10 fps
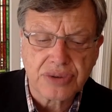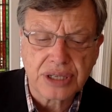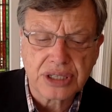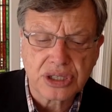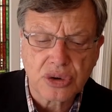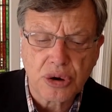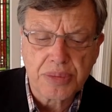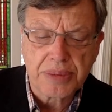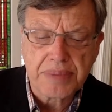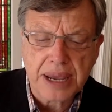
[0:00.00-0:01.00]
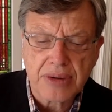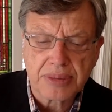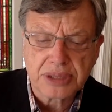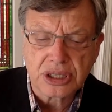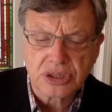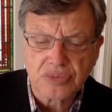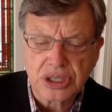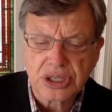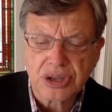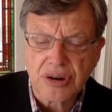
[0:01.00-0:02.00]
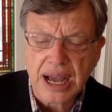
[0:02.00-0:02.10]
rates as corporate bankruptcies reach their